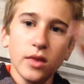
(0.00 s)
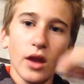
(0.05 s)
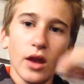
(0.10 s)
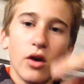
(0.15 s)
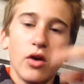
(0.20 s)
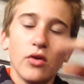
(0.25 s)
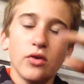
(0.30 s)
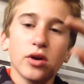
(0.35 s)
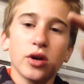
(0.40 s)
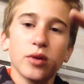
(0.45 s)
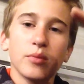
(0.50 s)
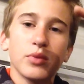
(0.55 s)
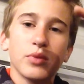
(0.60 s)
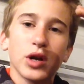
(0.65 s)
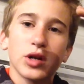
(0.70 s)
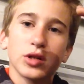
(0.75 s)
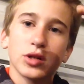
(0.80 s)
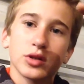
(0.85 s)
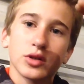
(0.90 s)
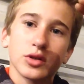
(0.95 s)
on the
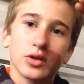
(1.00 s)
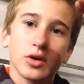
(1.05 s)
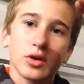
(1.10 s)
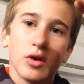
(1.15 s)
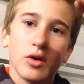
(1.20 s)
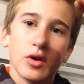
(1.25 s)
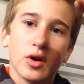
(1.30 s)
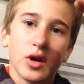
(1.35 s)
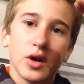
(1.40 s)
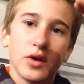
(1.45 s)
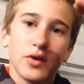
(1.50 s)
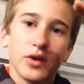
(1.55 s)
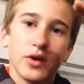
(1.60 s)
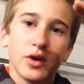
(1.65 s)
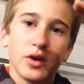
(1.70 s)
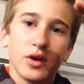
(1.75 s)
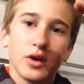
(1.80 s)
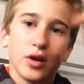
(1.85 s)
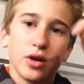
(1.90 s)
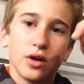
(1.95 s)
compression stroke, and
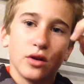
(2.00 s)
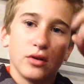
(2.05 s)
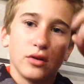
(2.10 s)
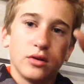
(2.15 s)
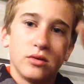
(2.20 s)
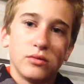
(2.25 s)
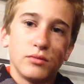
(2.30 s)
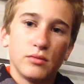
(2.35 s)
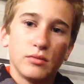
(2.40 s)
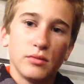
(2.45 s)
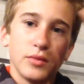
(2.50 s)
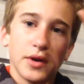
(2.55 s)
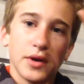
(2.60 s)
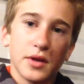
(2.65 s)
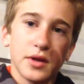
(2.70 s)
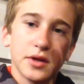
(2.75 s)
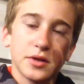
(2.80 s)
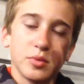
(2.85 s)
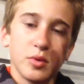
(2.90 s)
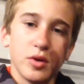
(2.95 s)
then it'll make
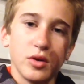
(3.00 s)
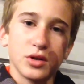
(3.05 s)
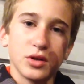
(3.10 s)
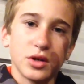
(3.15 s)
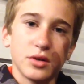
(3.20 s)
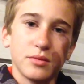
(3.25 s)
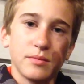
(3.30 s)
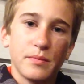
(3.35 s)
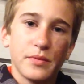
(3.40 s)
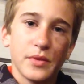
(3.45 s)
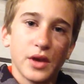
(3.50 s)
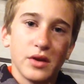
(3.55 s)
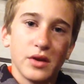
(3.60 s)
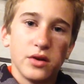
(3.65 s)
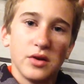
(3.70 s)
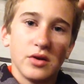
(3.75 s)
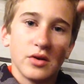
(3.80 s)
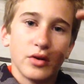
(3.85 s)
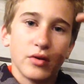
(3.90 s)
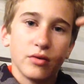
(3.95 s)
the explosion, and then
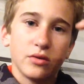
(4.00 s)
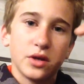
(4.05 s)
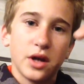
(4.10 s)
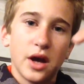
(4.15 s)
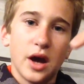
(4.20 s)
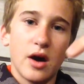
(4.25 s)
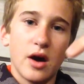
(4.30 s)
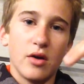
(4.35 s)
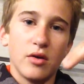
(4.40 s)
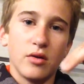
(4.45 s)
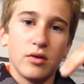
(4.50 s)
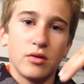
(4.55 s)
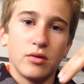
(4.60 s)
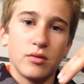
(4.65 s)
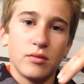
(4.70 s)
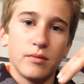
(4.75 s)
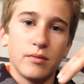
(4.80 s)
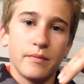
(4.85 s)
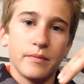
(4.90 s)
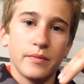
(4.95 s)
it'll go down.
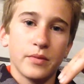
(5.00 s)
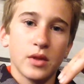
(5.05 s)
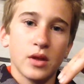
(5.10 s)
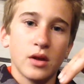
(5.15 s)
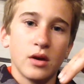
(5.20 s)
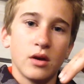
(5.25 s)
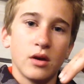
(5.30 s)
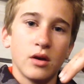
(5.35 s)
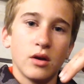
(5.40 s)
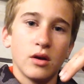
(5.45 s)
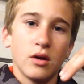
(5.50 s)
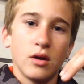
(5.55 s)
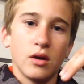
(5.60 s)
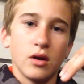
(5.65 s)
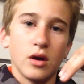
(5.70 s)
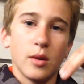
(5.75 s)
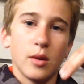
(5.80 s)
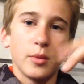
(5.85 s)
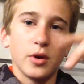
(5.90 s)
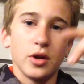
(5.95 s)

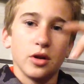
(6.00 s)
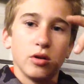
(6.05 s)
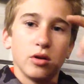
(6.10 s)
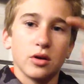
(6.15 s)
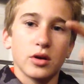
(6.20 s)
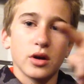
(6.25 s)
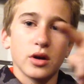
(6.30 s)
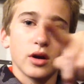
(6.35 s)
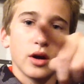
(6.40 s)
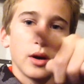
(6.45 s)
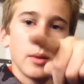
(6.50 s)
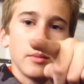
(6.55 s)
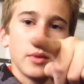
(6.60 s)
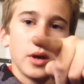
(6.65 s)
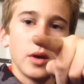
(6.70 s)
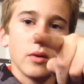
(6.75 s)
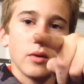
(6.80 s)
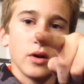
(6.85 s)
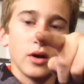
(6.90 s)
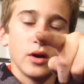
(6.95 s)
I'm gonna look at
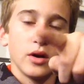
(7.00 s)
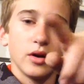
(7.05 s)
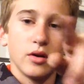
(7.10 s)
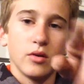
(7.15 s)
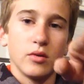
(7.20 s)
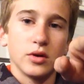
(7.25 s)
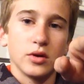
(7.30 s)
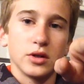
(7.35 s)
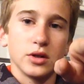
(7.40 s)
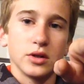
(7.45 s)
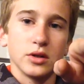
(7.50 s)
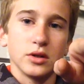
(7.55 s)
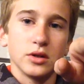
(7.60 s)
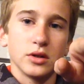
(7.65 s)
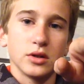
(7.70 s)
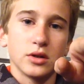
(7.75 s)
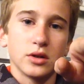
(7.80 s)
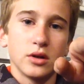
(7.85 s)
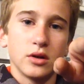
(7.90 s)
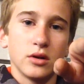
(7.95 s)
me right now, which
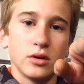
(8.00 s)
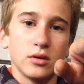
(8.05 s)
is